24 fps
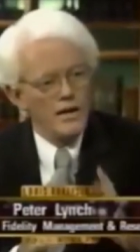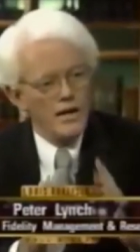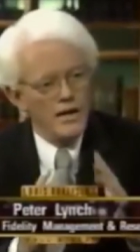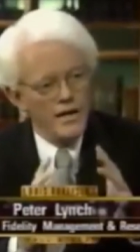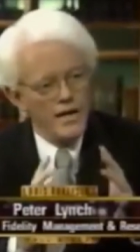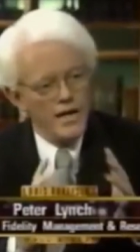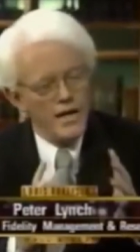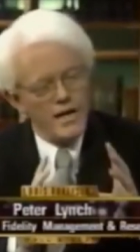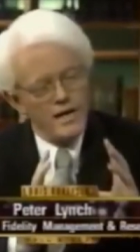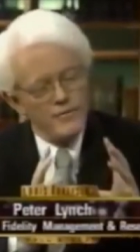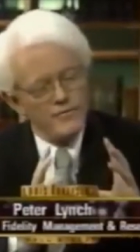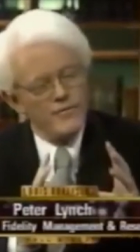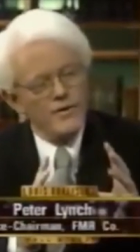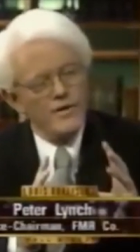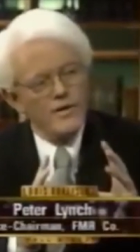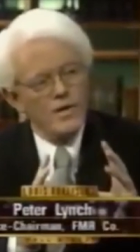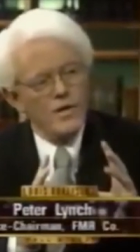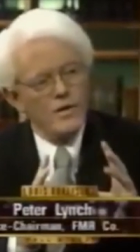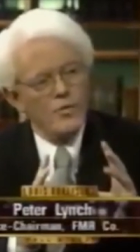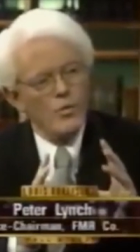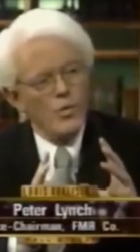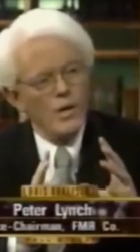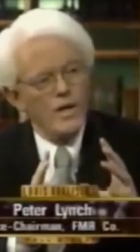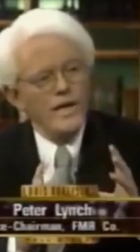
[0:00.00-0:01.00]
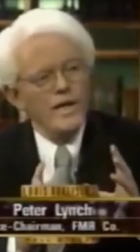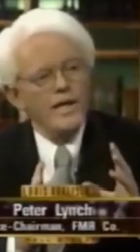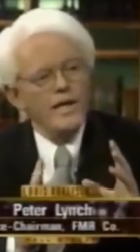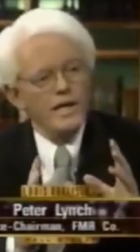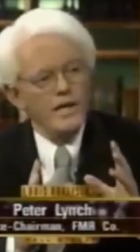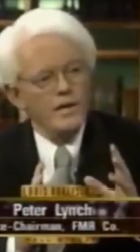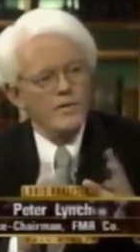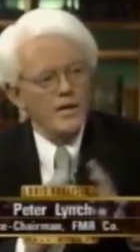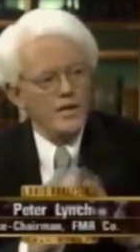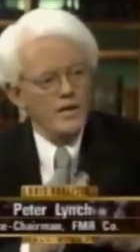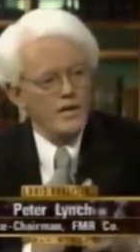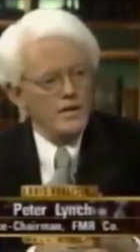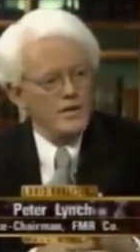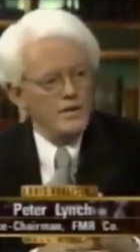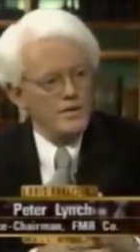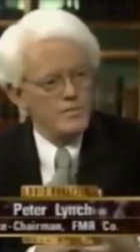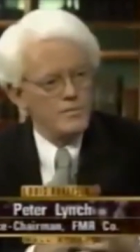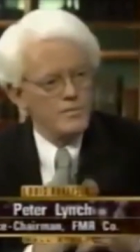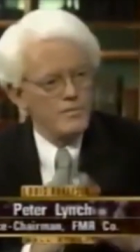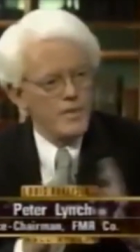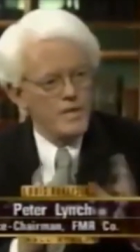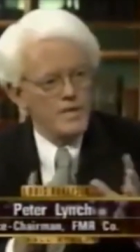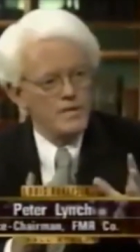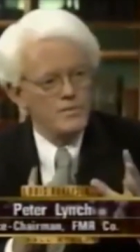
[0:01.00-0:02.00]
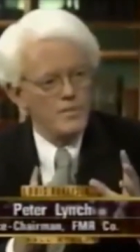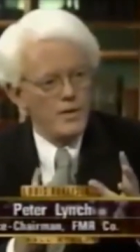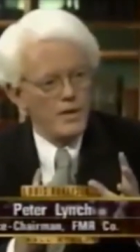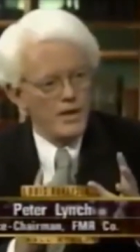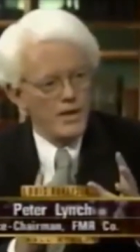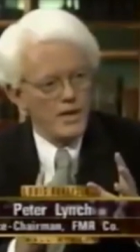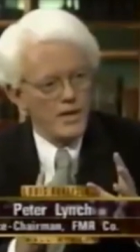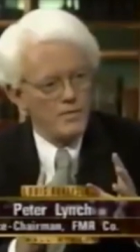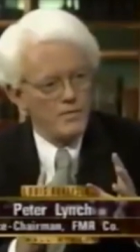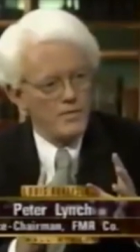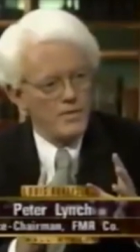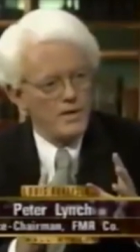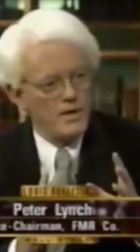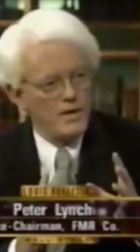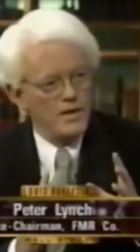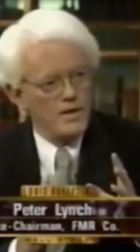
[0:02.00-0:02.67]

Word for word: And you had to figure out, what inning am I in this baseball game?